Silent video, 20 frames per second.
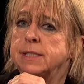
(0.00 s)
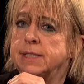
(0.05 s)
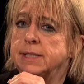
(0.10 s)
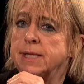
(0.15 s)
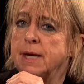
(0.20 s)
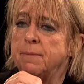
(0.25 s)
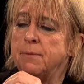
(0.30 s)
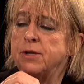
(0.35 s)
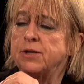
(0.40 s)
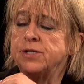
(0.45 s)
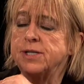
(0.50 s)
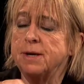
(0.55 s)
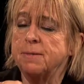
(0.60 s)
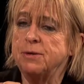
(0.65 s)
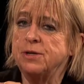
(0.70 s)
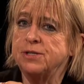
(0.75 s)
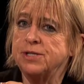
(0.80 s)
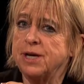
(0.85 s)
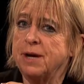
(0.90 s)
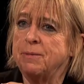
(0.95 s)
w
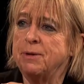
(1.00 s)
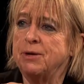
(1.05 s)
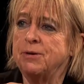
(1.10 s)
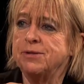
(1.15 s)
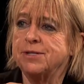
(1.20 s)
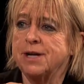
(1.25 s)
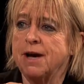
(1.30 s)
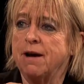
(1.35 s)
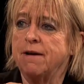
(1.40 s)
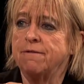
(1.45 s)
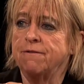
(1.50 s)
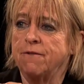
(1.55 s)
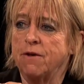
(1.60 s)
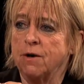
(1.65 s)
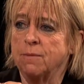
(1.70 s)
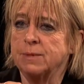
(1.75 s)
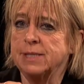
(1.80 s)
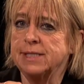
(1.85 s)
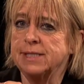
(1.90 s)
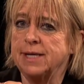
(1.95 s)
w w dot
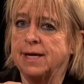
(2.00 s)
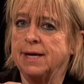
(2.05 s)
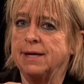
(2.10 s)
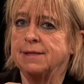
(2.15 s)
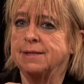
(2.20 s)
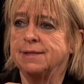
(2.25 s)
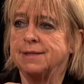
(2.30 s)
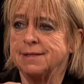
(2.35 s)
pharmacy